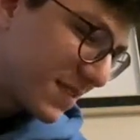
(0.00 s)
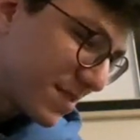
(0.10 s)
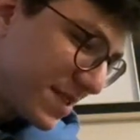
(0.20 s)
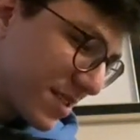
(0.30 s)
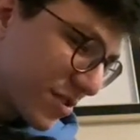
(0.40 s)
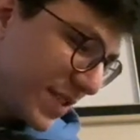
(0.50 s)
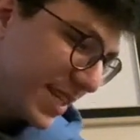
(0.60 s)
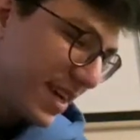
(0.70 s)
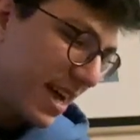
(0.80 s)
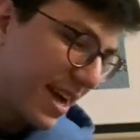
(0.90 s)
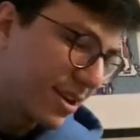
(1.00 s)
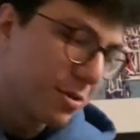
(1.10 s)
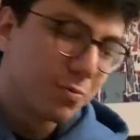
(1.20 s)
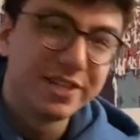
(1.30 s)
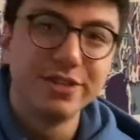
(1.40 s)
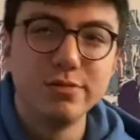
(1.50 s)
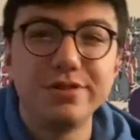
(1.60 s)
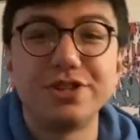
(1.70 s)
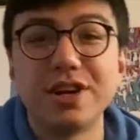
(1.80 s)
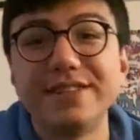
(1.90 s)
Smith Street, Englewood, New
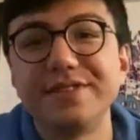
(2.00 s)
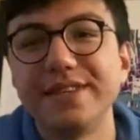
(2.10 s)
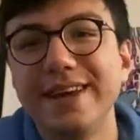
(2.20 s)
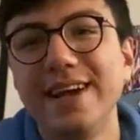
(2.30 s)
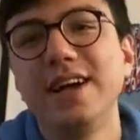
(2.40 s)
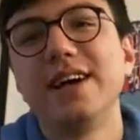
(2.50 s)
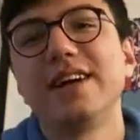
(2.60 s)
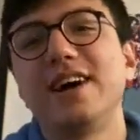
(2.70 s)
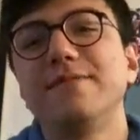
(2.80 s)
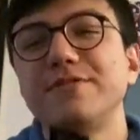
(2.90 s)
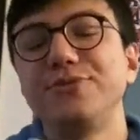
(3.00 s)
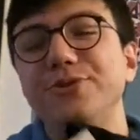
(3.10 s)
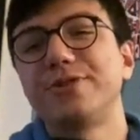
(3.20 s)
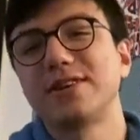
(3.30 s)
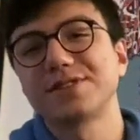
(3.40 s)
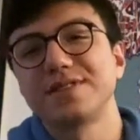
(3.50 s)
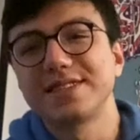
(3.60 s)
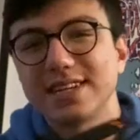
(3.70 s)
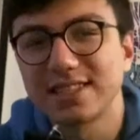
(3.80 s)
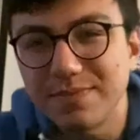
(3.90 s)
Jersey. I'm from New York, so these
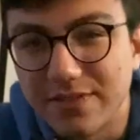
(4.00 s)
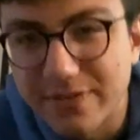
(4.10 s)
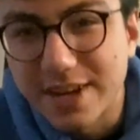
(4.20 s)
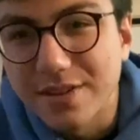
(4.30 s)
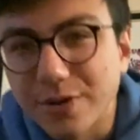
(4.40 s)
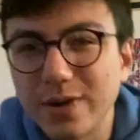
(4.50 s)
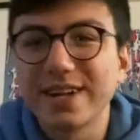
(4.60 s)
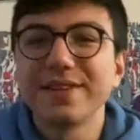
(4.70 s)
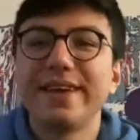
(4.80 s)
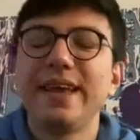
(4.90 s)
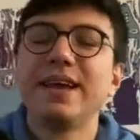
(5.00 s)
got to me fairly quickly.